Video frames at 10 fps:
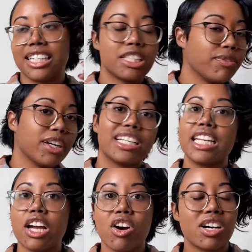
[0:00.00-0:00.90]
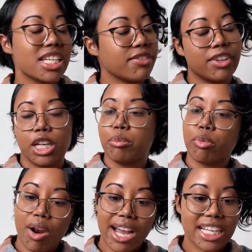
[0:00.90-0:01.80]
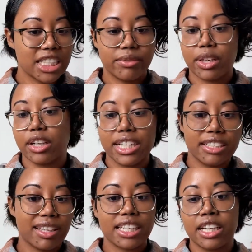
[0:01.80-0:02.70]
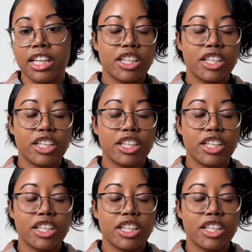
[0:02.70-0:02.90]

It's very neon, it's very bright, it's very, like,